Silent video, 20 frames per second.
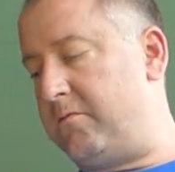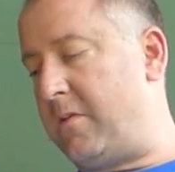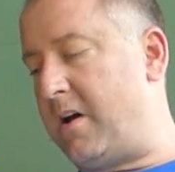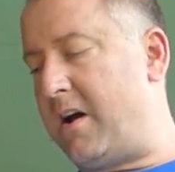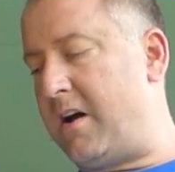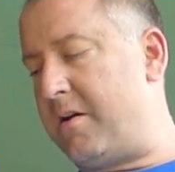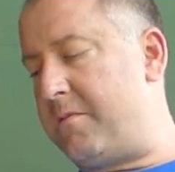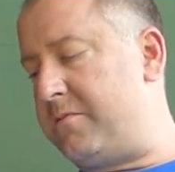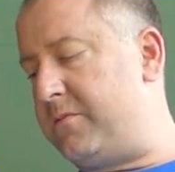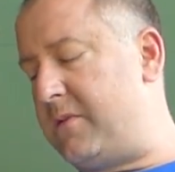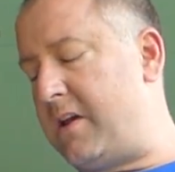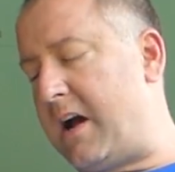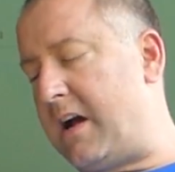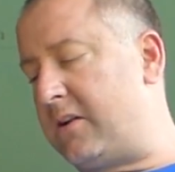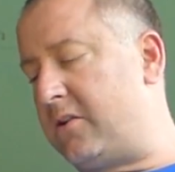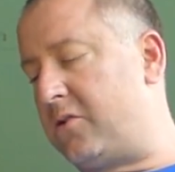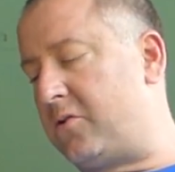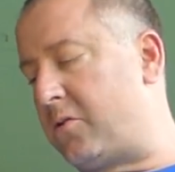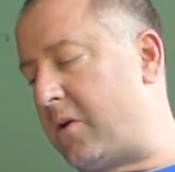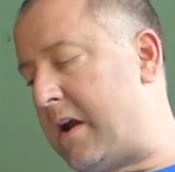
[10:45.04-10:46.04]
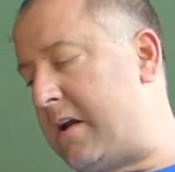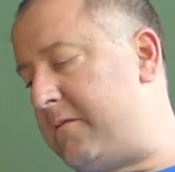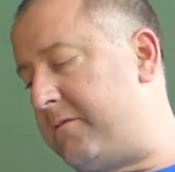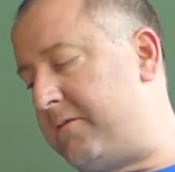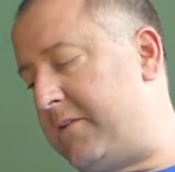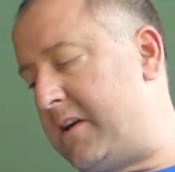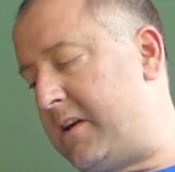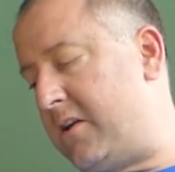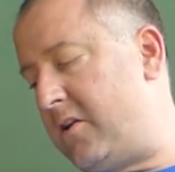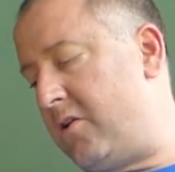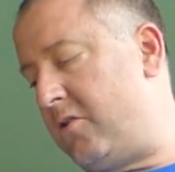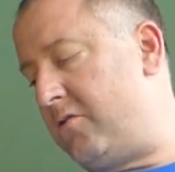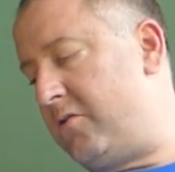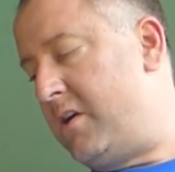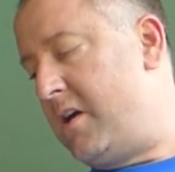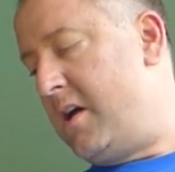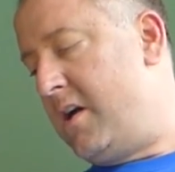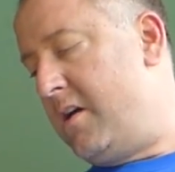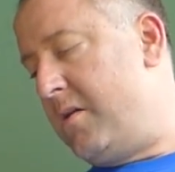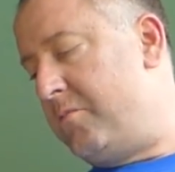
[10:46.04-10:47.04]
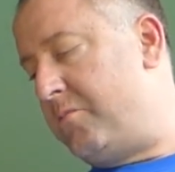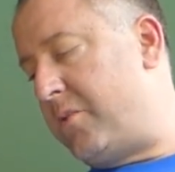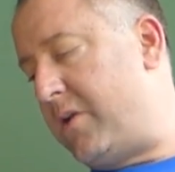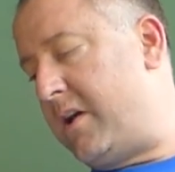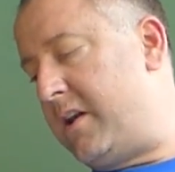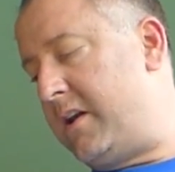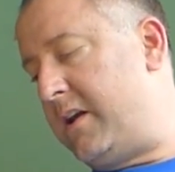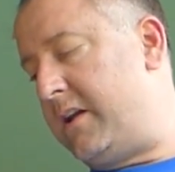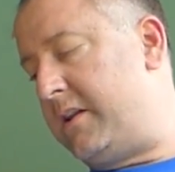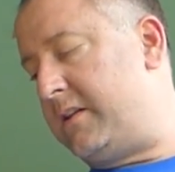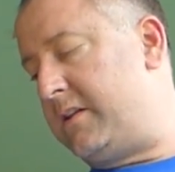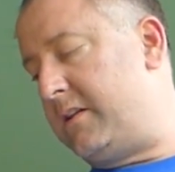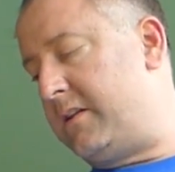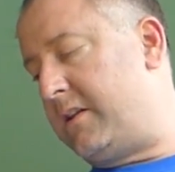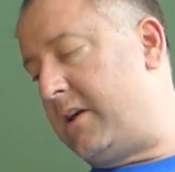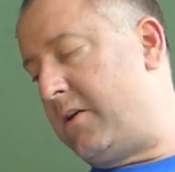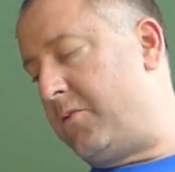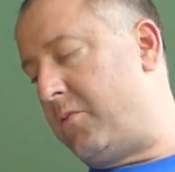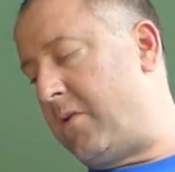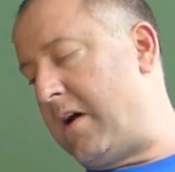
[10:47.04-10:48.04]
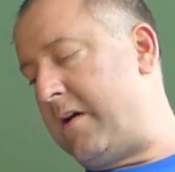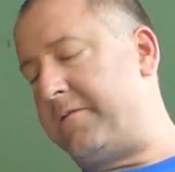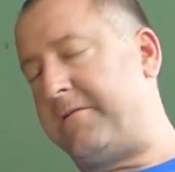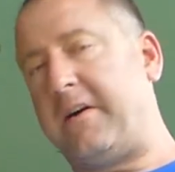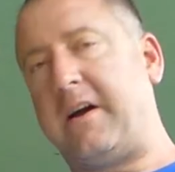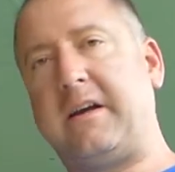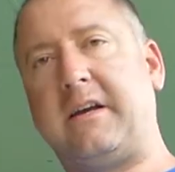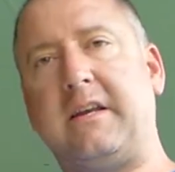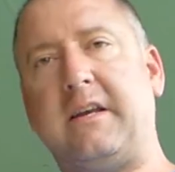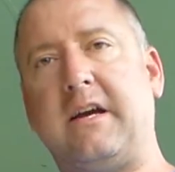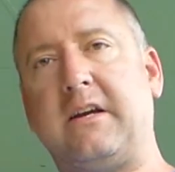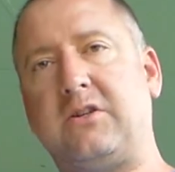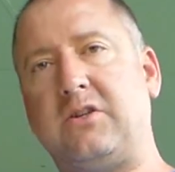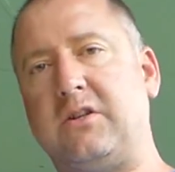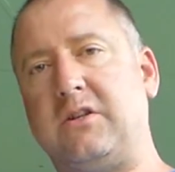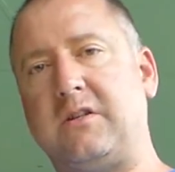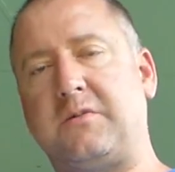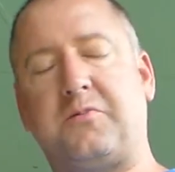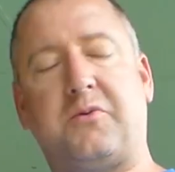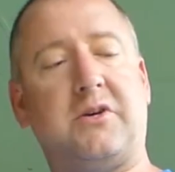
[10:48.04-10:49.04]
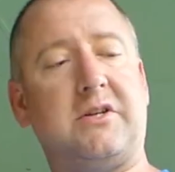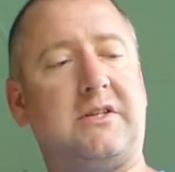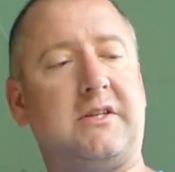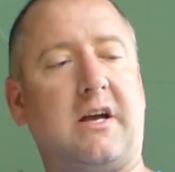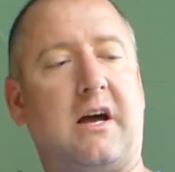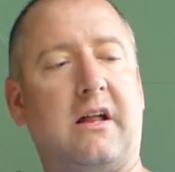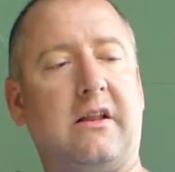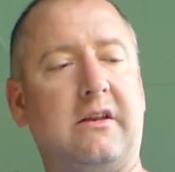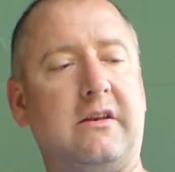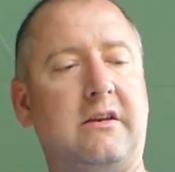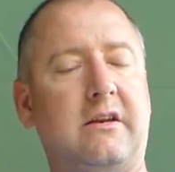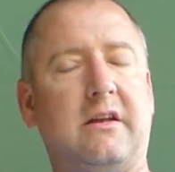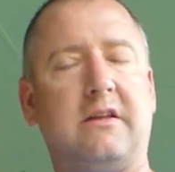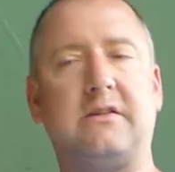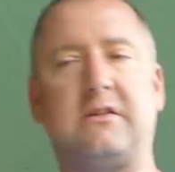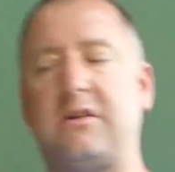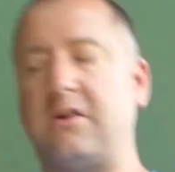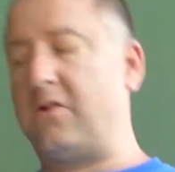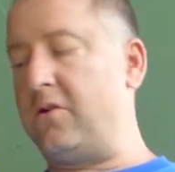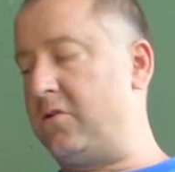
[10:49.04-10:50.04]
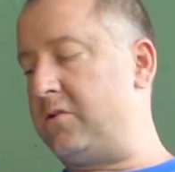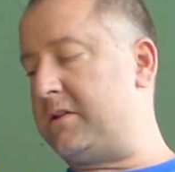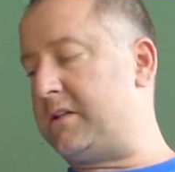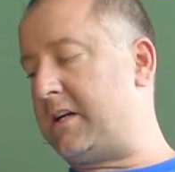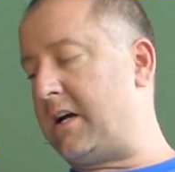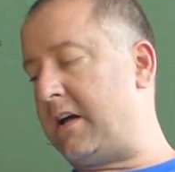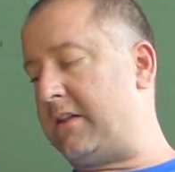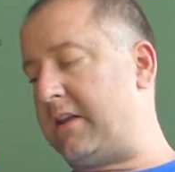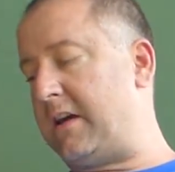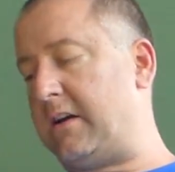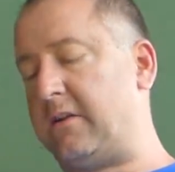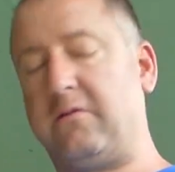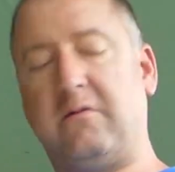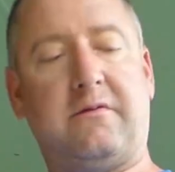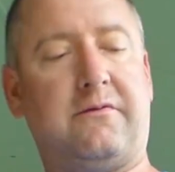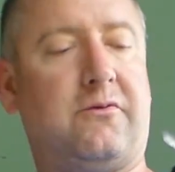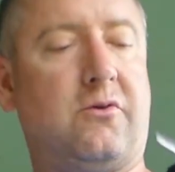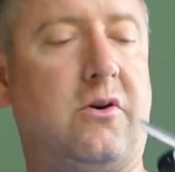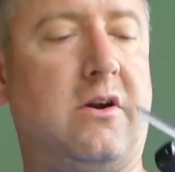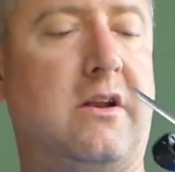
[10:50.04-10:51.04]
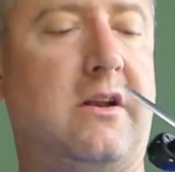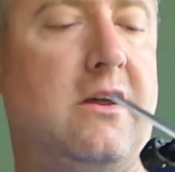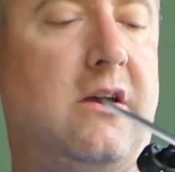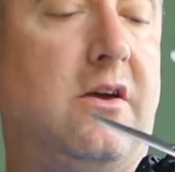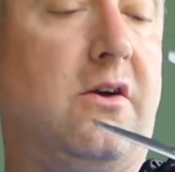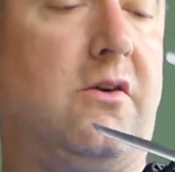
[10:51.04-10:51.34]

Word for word: um, not great video, but it the Wi-Fi connection is pretty solid, and so it's got that going for it,